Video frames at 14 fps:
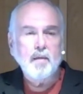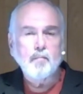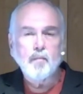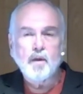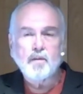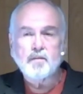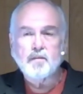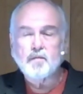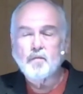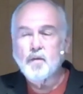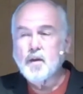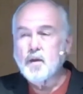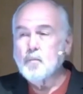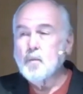presence for
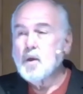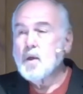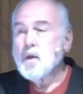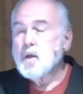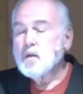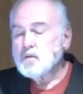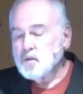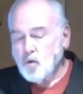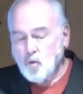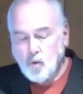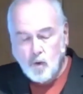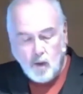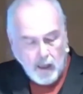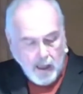him.
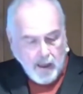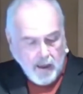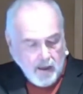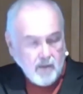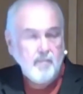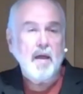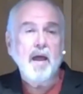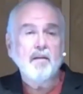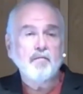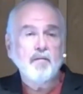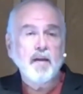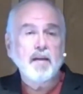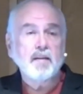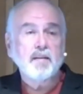So I
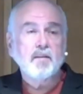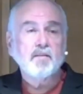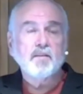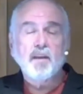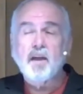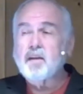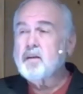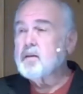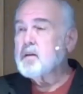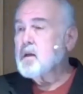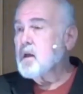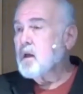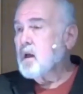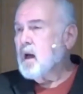find it exciting.
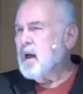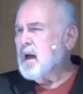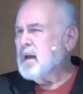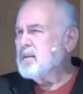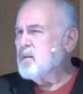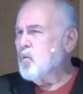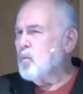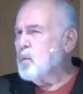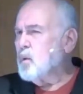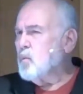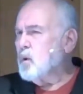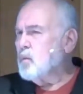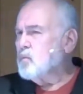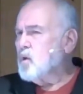I don't
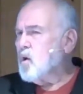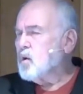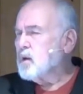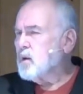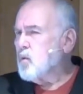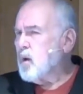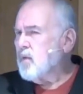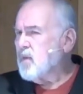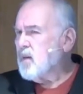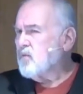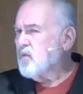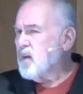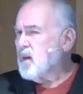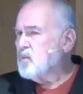remember him talking quite that
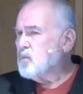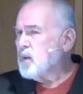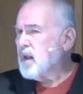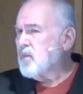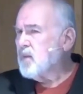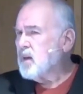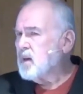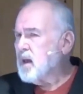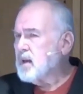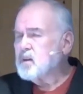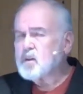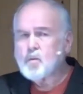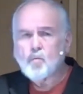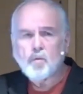much, but I think it had
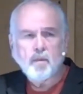to do